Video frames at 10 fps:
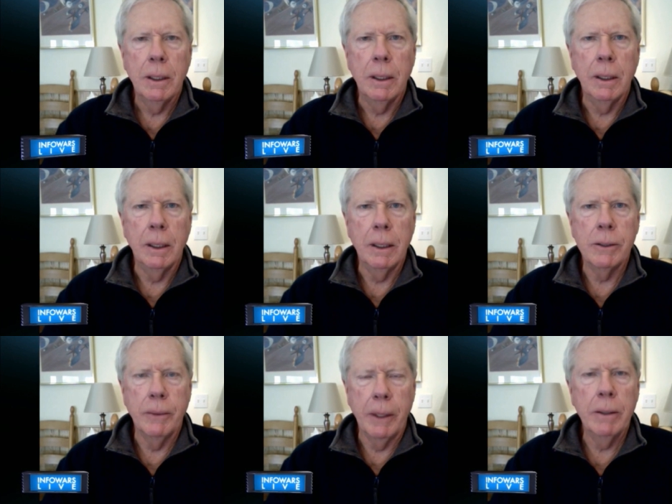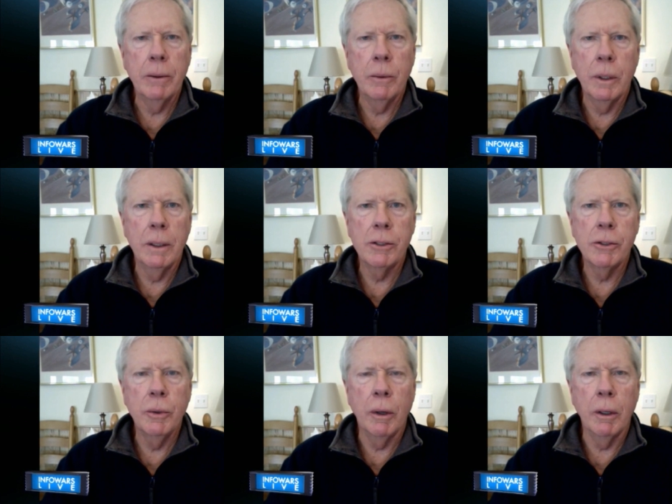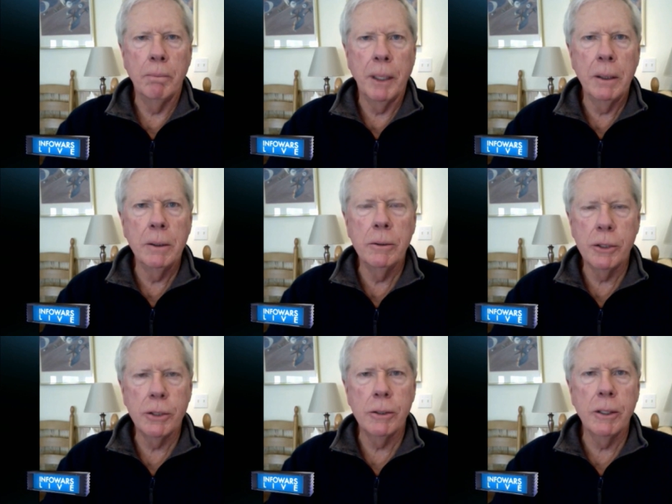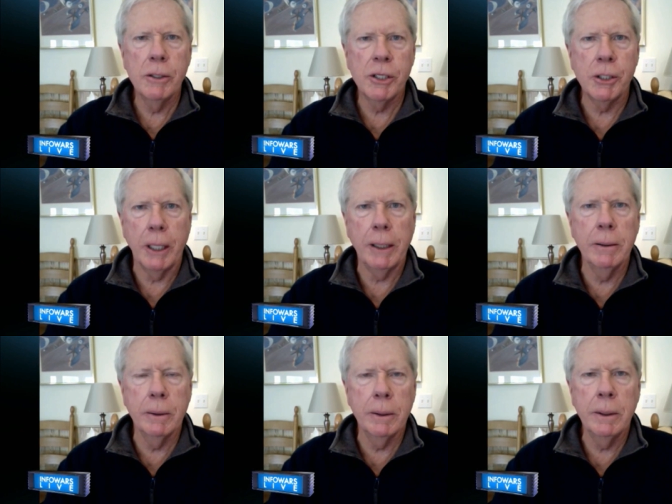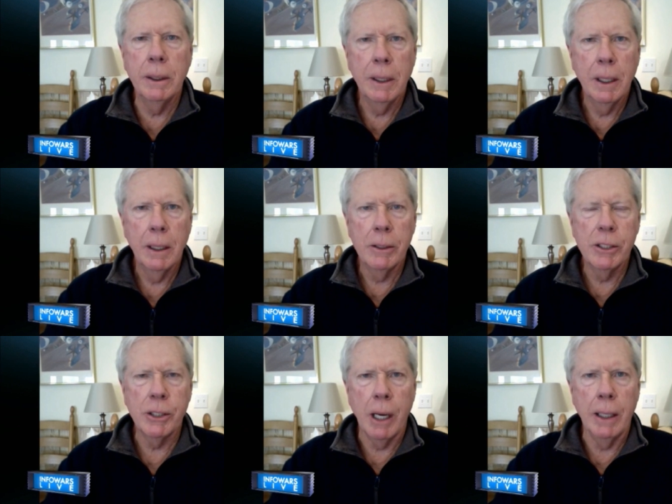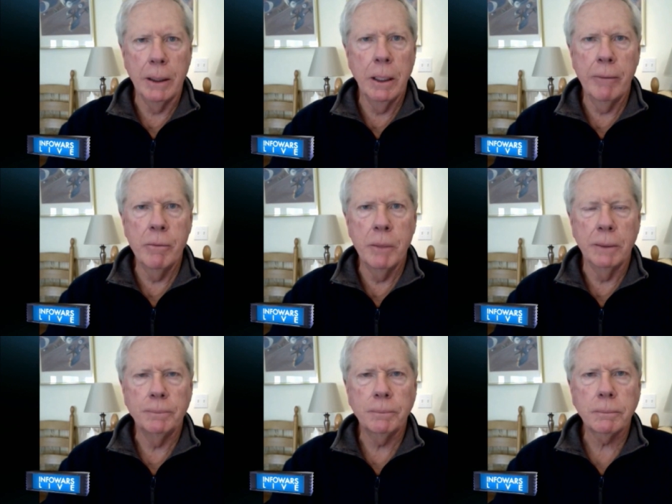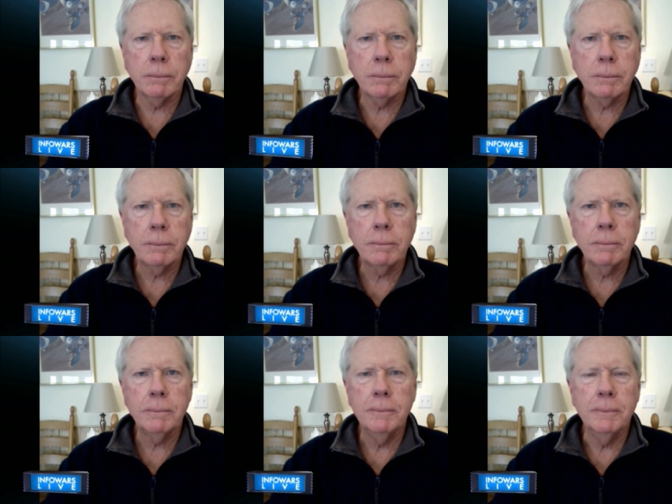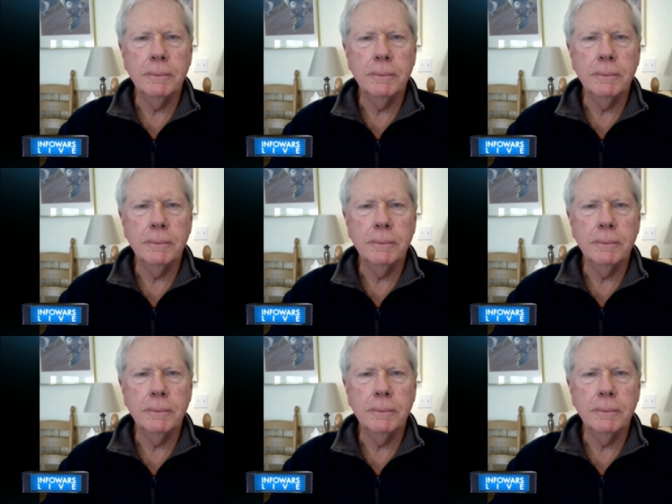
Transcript: Uh, they're the ones who are opposed to the secular Assad government. They actually wear Al Qaeda